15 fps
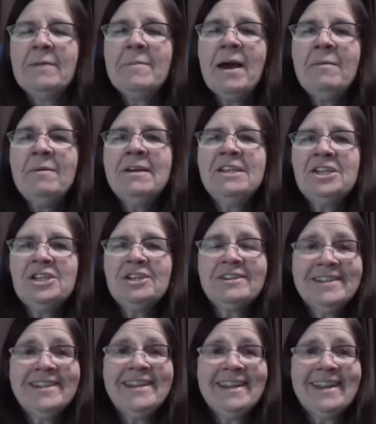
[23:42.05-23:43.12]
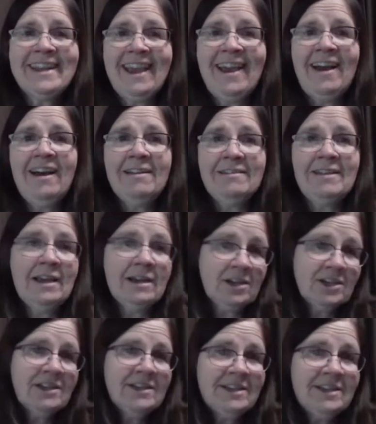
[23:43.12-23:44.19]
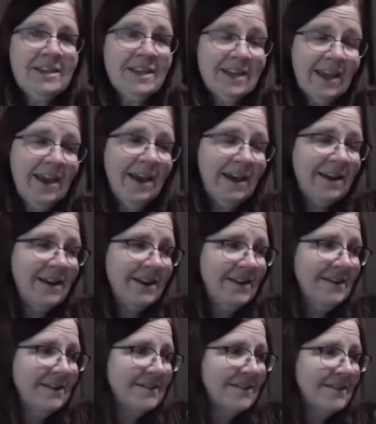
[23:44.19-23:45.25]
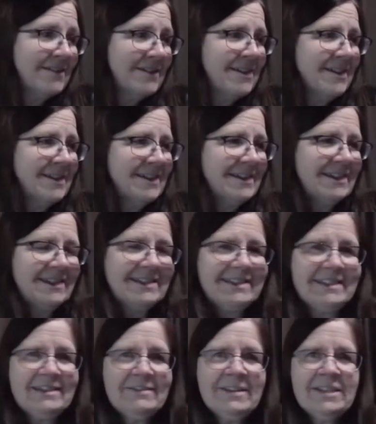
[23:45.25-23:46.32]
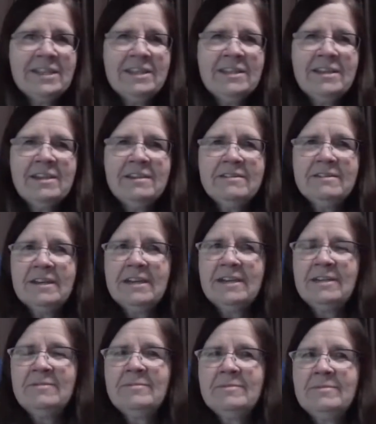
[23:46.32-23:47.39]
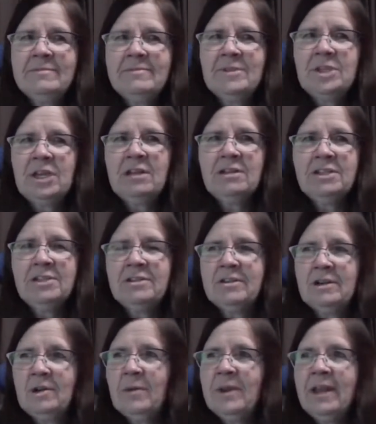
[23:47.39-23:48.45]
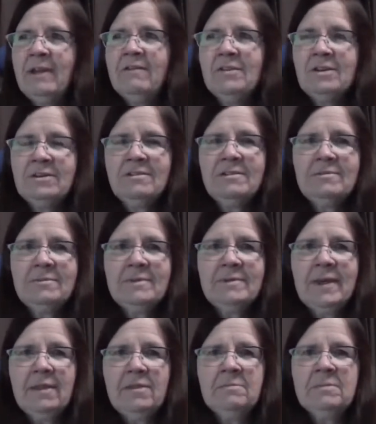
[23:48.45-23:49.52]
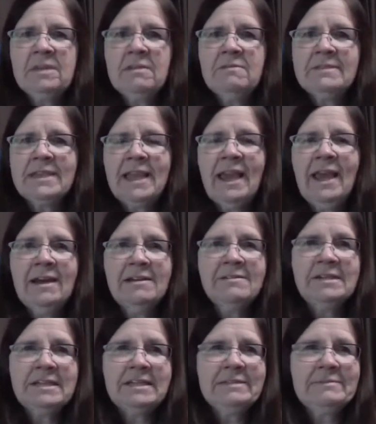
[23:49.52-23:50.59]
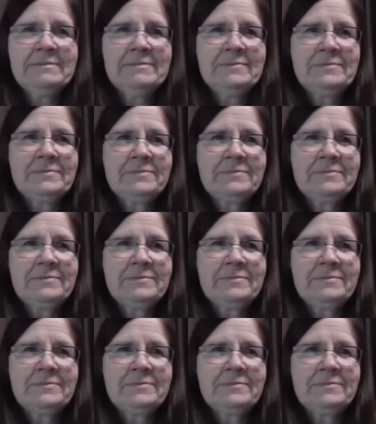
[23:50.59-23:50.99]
Yep, Emma and Jill did get a cat. They actually did get a cat. I know. Went to the shelter or whatever and got themselves a cat, right?